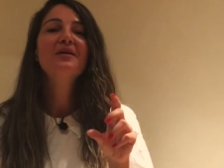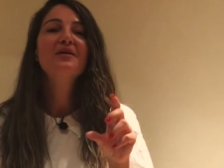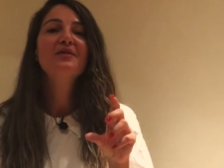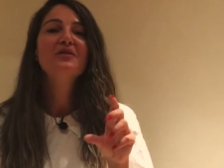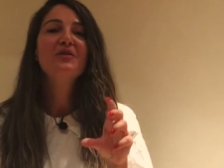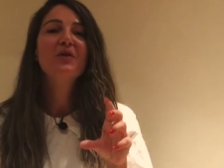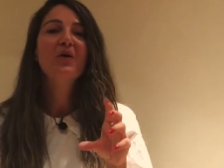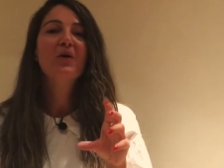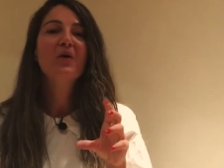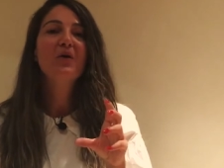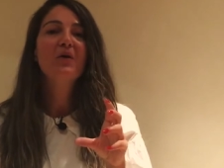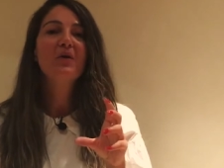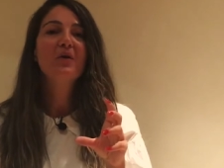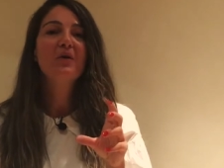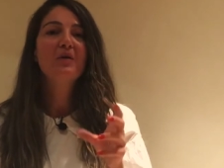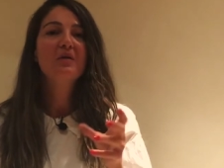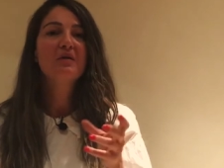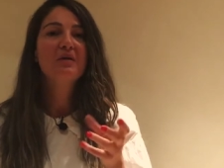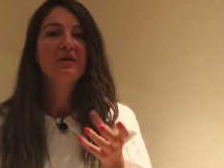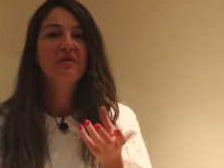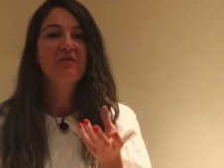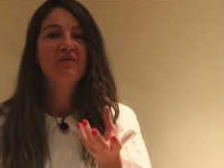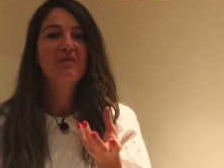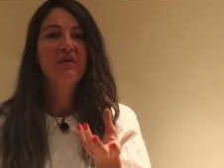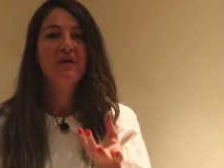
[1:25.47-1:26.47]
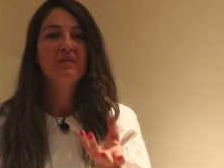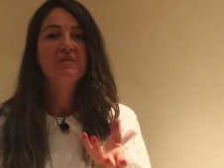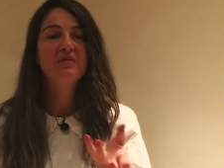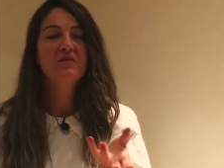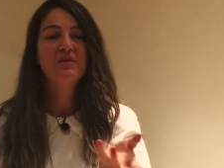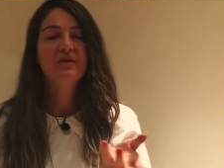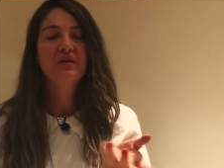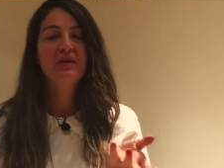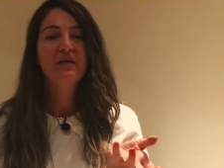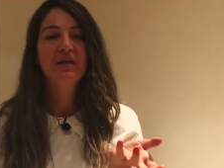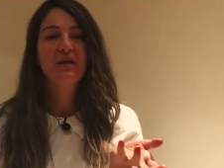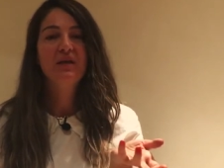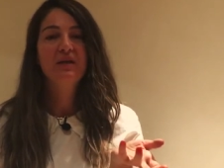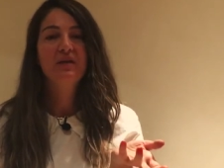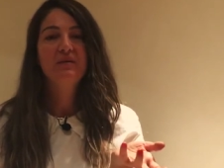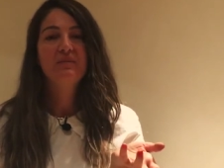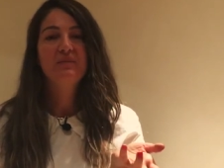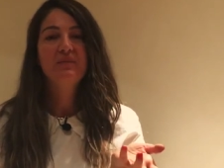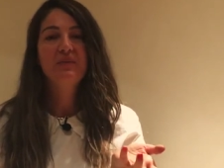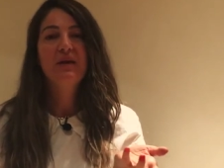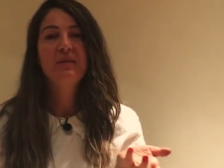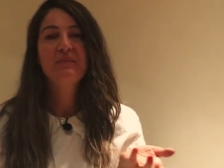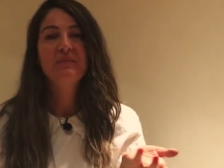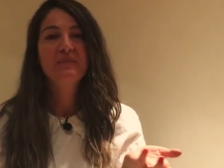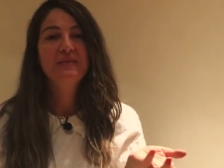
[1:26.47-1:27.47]
So if I'm drinking a
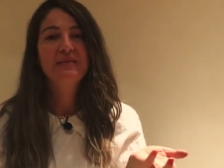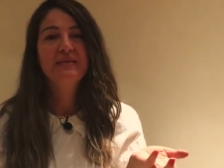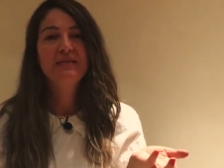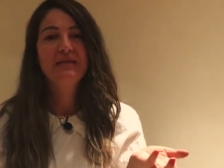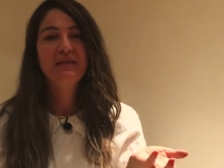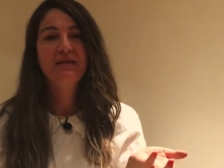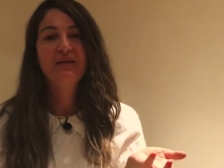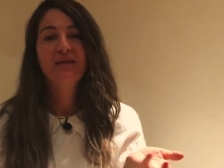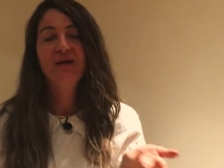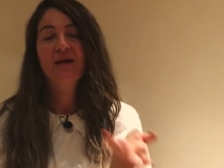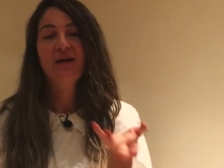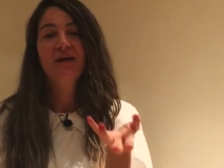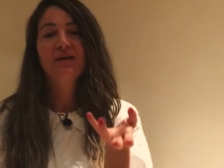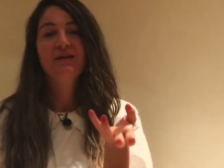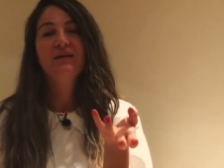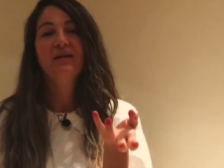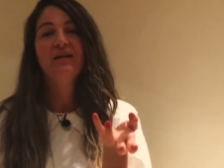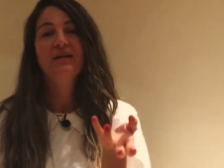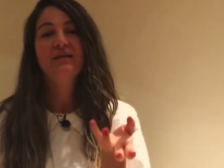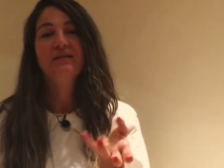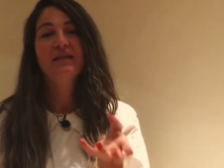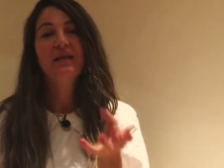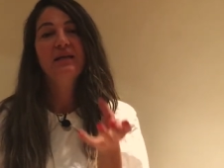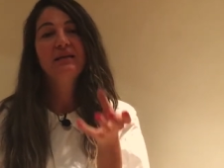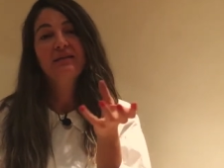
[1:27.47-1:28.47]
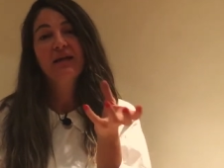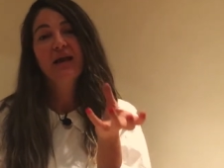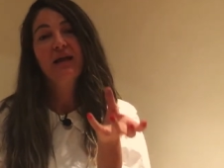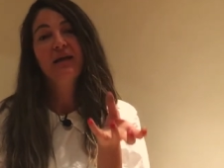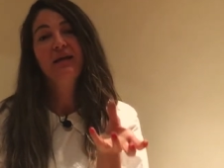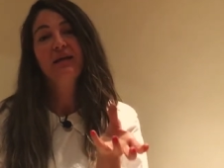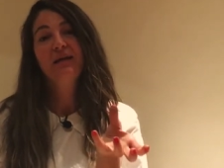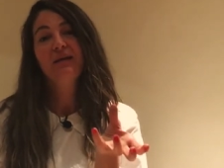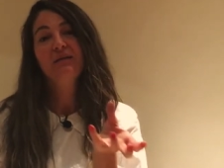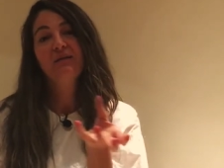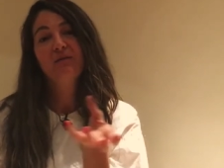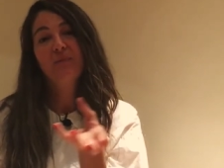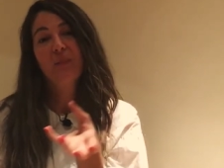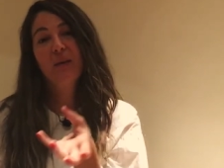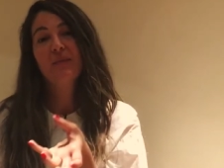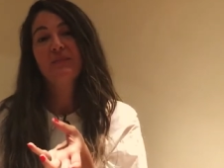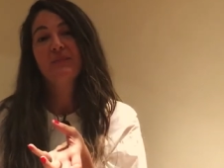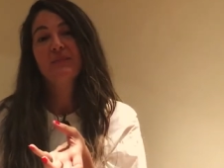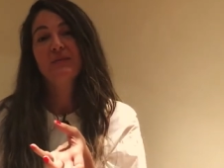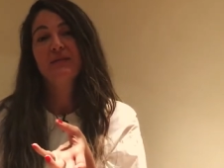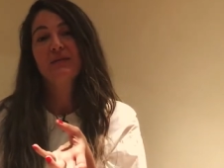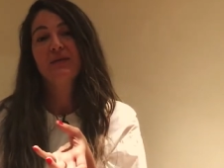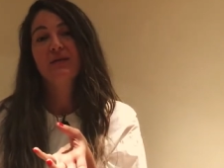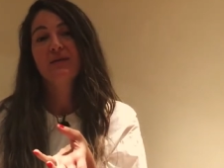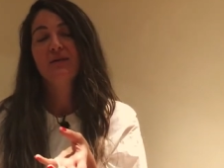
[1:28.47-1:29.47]
Pepsi can, I say tanket
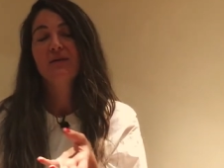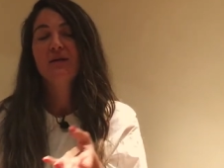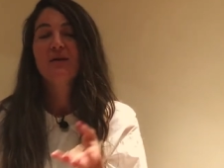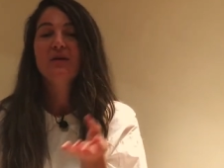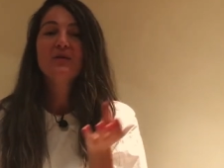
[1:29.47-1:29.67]
Pepsi.